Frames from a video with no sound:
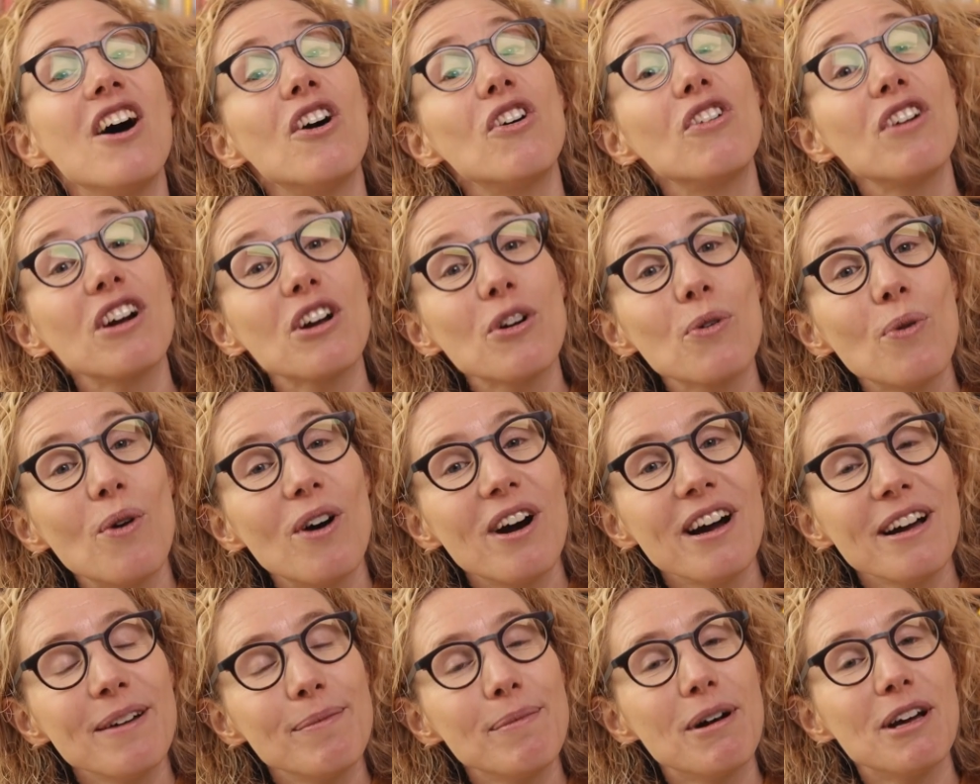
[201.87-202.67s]
or a
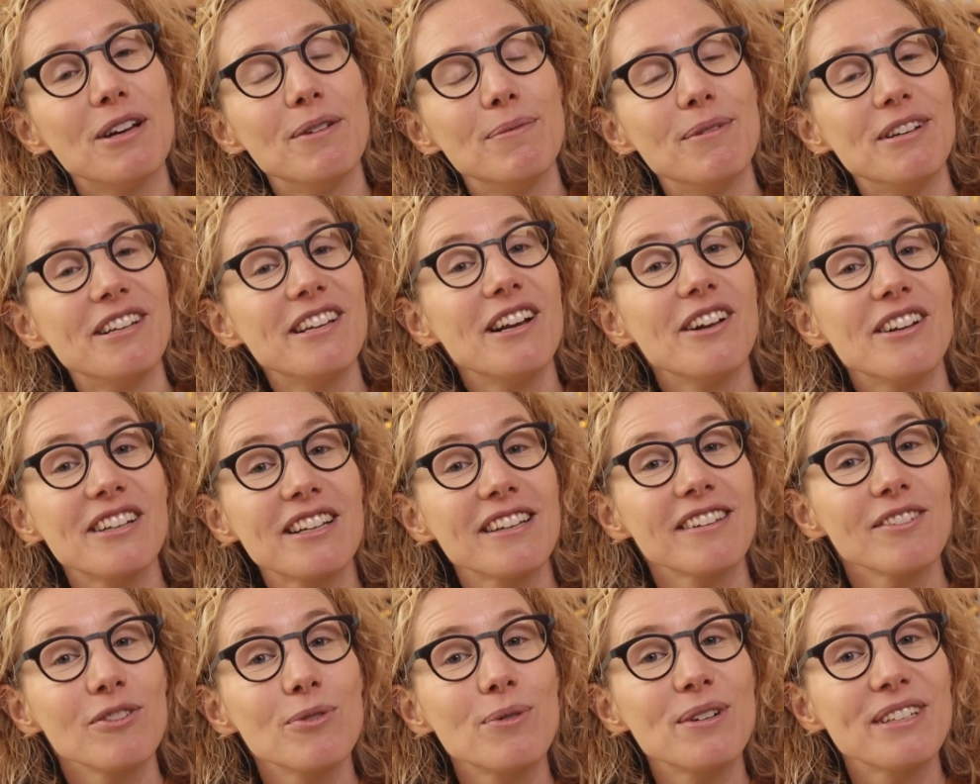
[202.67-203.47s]
quiet moment, it
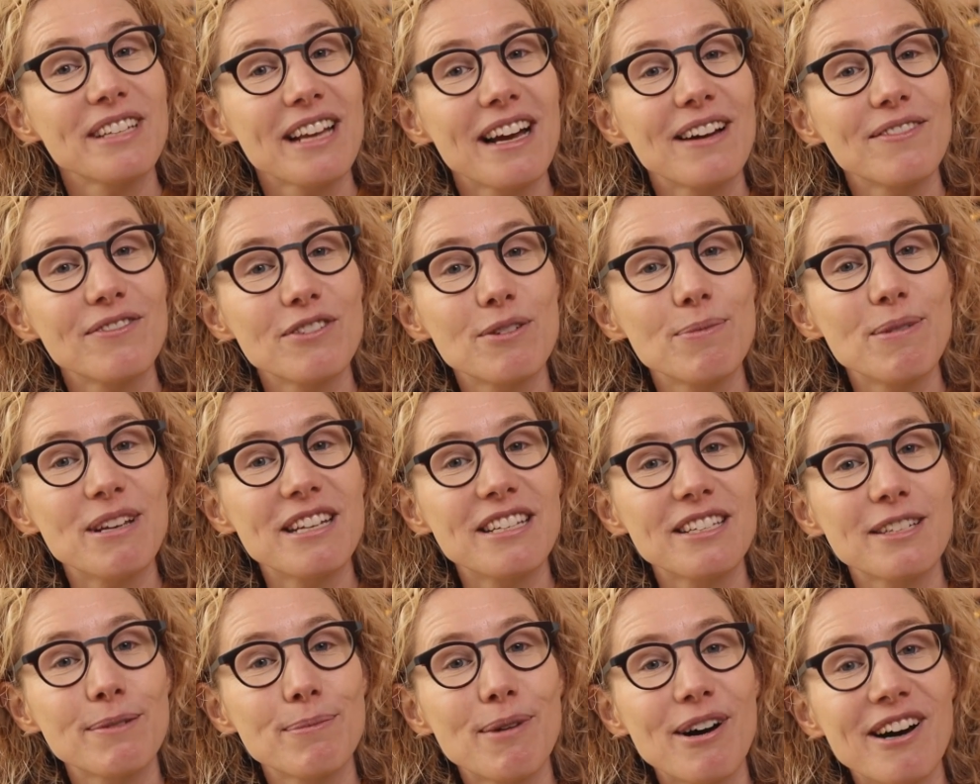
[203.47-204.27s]
doesn't always have to be
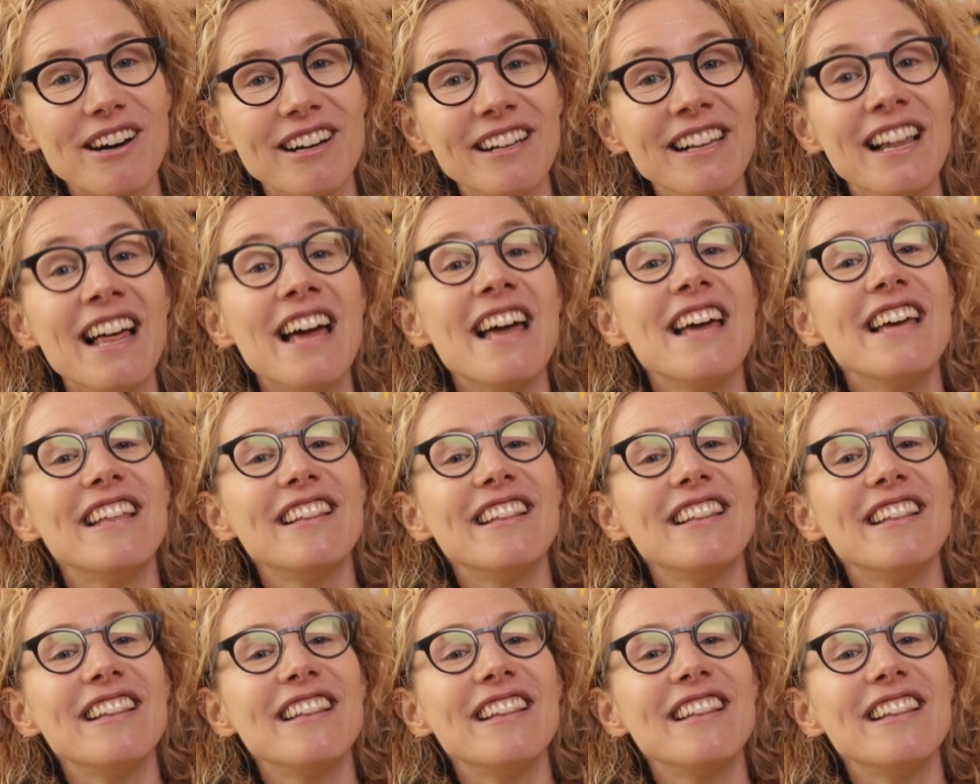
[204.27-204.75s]
a smile.